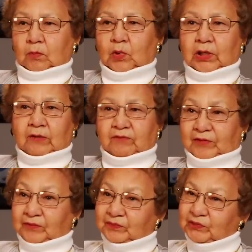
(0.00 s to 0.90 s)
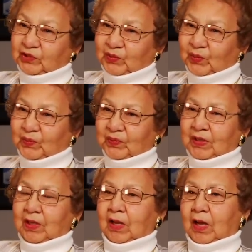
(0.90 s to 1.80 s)
Whatever, you know,
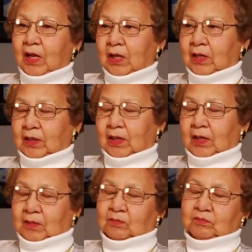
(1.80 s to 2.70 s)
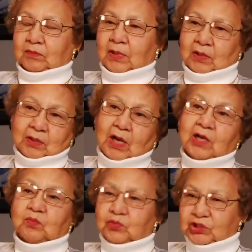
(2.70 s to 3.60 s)
I
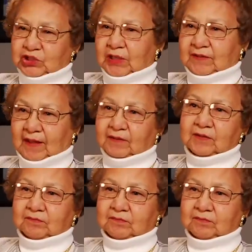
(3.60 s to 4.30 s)
appreciate that.